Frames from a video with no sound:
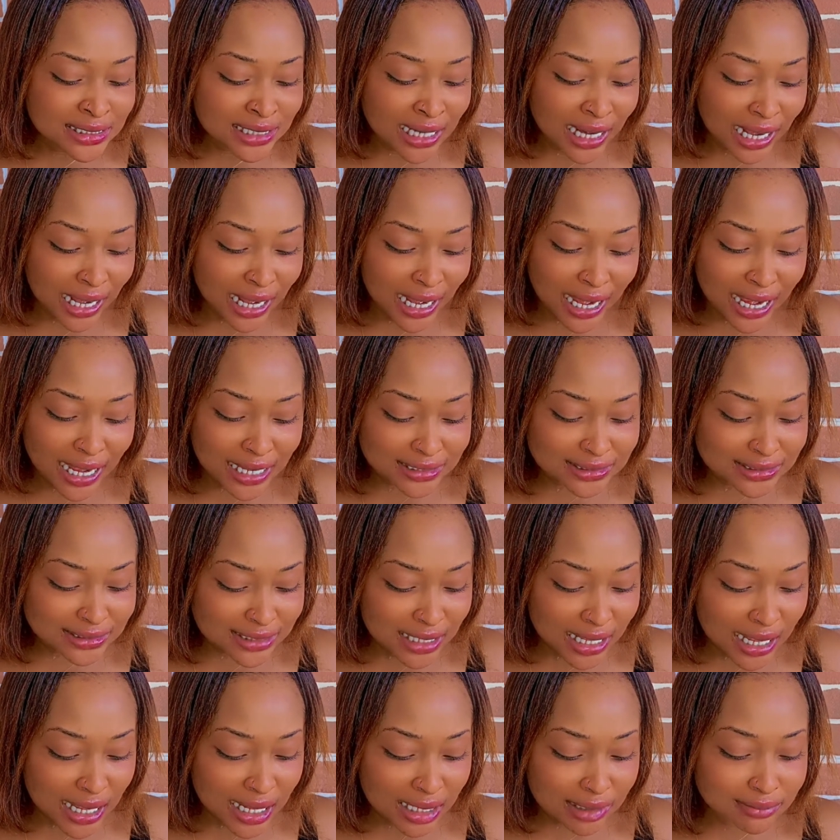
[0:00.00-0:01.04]

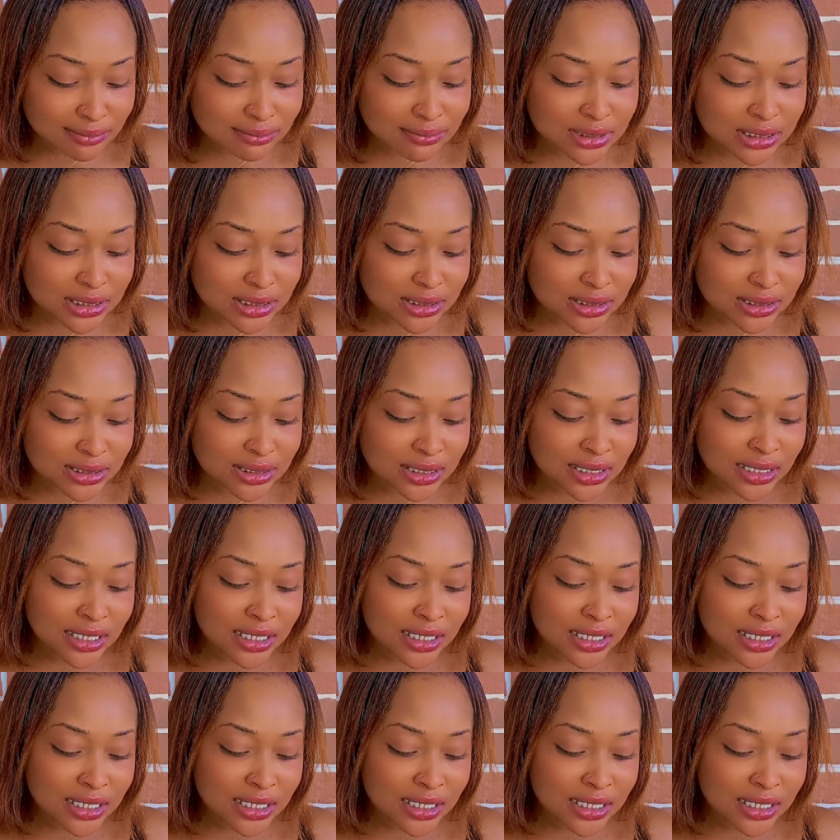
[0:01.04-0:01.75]
nyakata mi